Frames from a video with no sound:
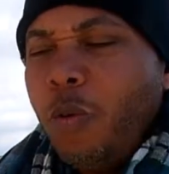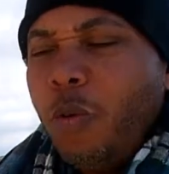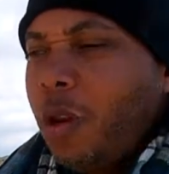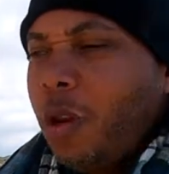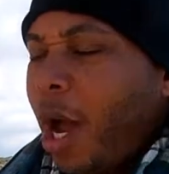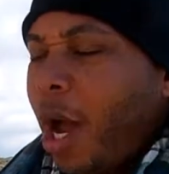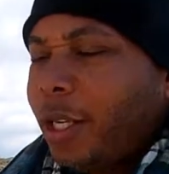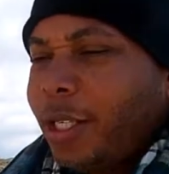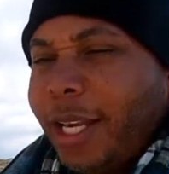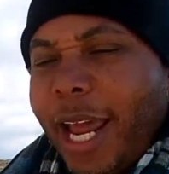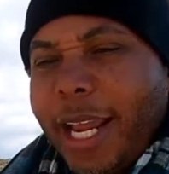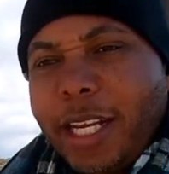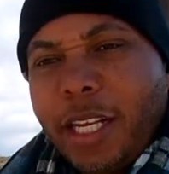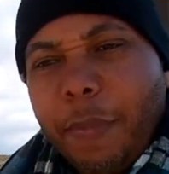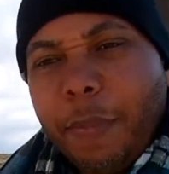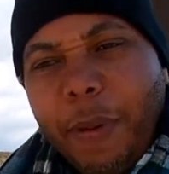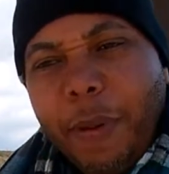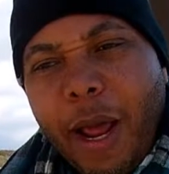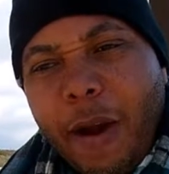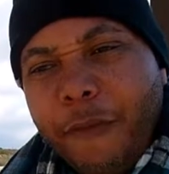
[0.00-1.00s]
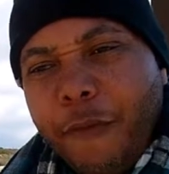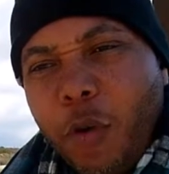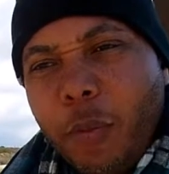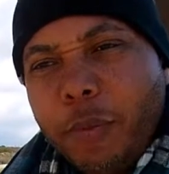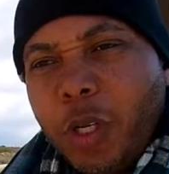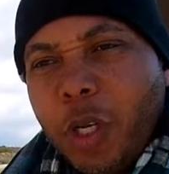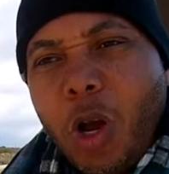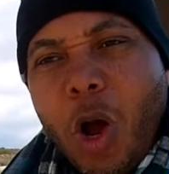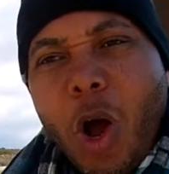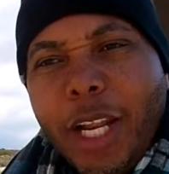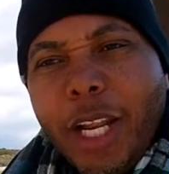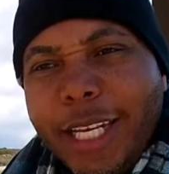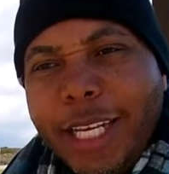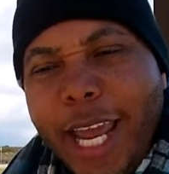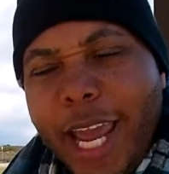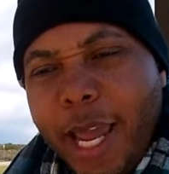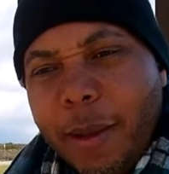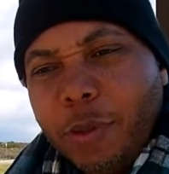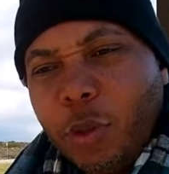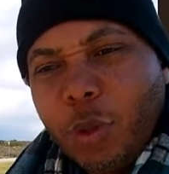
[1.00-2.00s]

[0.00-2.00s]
not liking the platform to calling names,